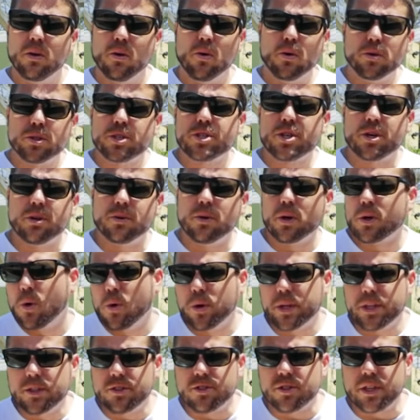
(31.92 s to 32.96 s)
Also,
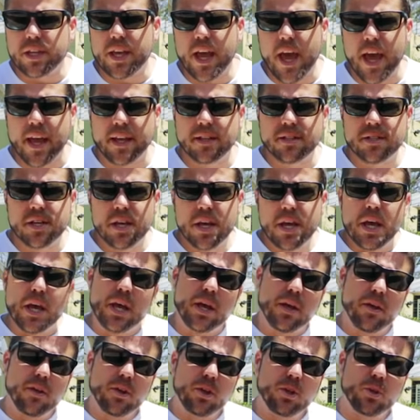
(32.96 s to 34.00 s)
according to the Act,
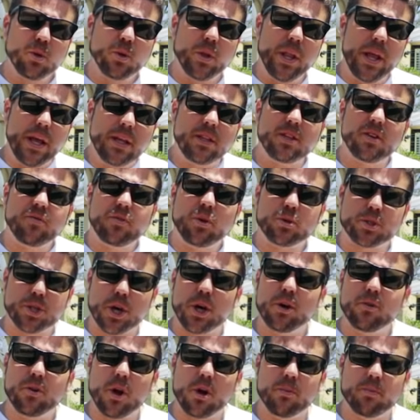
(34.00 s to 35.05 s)
your length of your
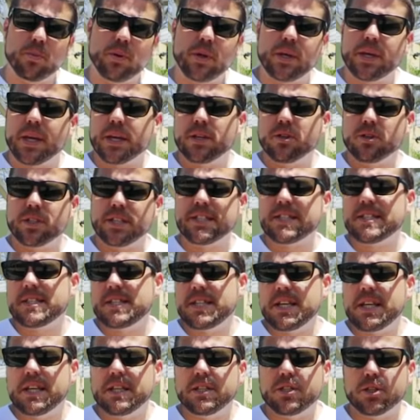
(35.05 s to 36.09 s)
tow rope cannot
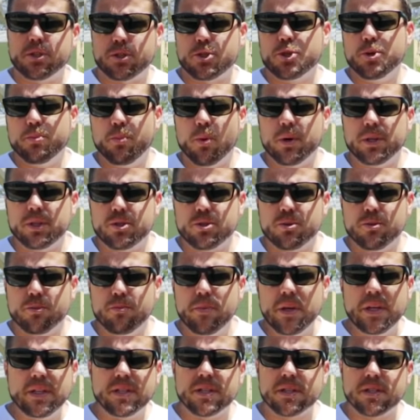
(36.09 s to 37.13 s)
exceed 2.2
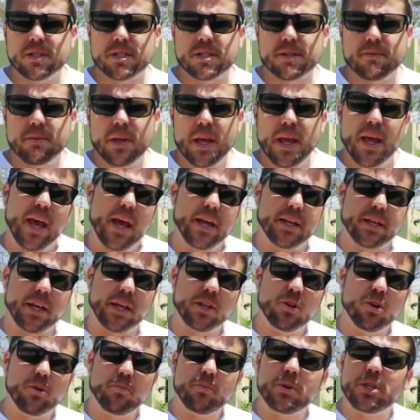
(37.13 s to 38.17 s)
meters and
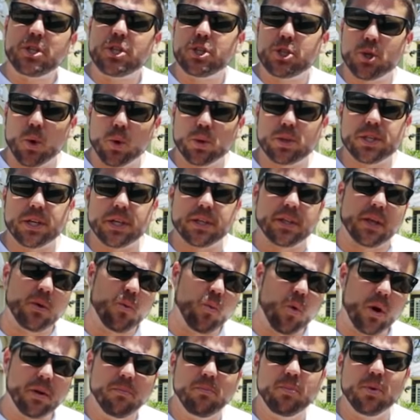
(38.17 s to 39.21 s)
cannot be shorter than
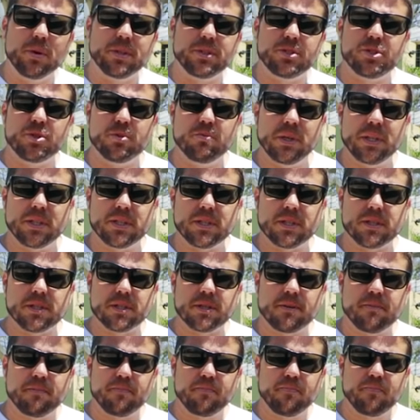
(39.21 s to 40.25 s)
1.2
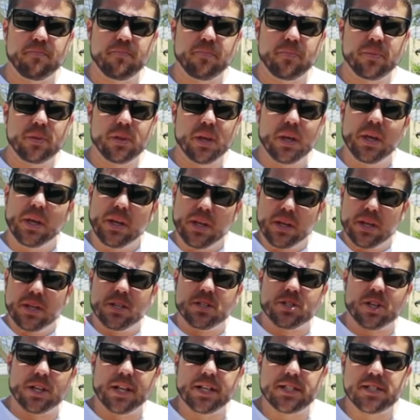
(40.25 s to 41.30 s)
meters.
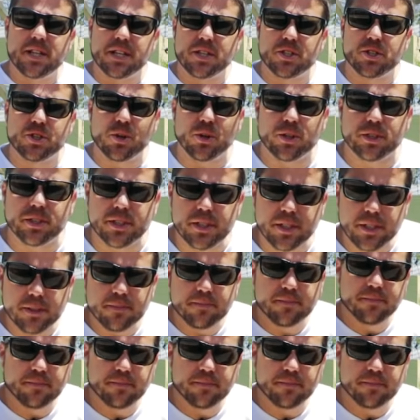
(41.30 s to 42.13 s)
So let's get started.